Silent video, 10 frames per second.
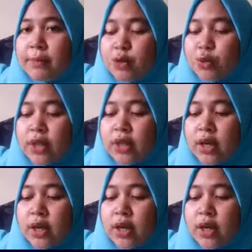between
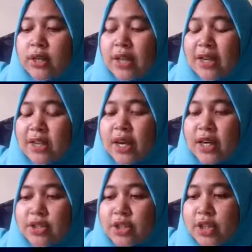the other
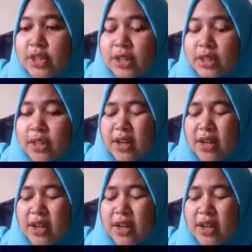culture